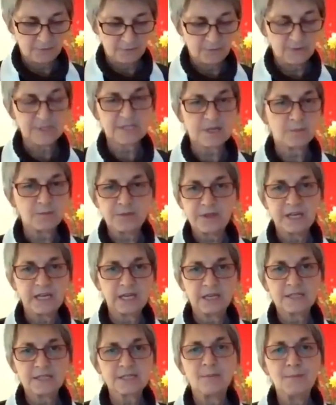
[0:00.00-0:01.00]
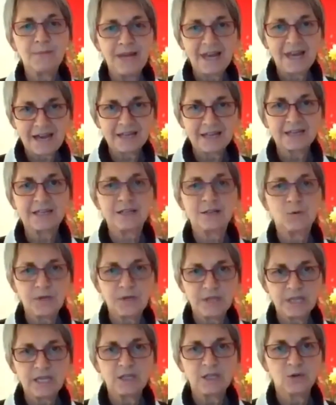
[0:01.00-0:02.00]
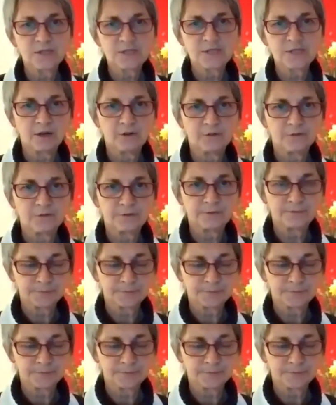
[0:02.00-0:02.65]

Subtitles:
for some lack within yourself.